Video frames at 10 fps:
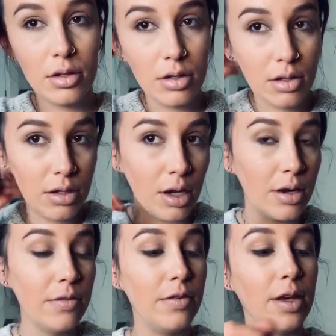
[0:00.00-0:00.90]
Not a
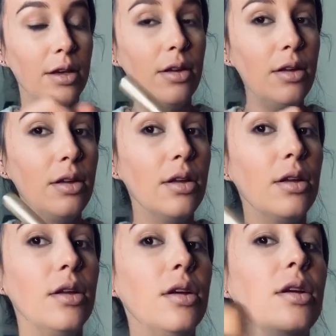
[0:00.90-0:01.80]
fan.
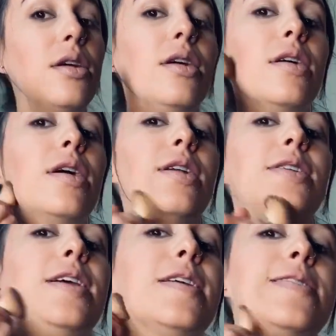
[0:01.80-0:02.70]
And kind of
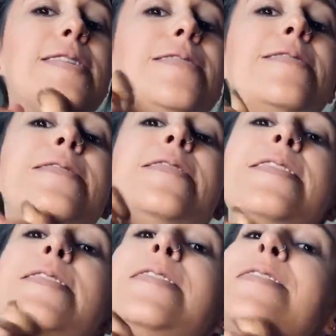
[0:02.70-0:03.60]
take it down
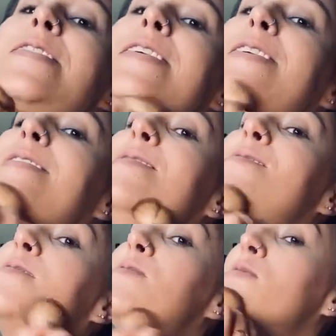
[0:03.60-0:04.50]
underneath the chin.
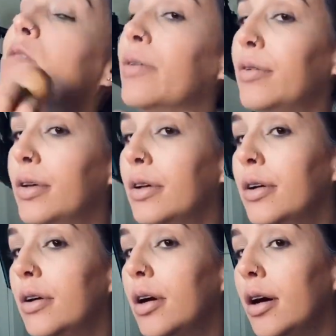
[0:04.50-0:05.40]

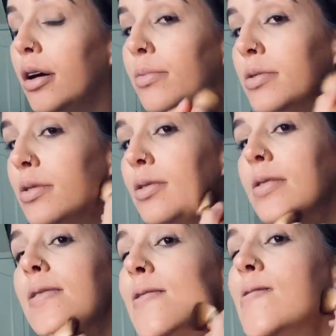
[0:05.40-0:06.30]
Helps
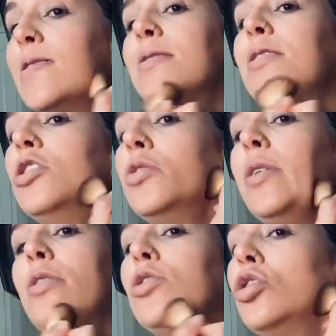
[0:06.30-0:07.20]
accentuate
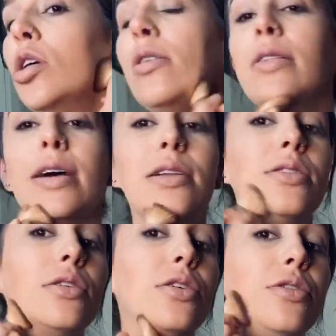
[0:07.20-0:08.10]
your jawline
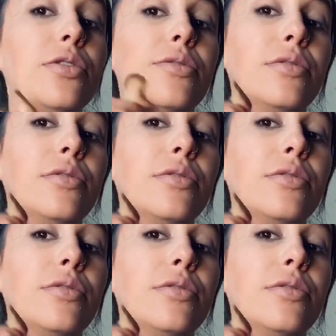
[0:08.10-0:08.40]
so you don't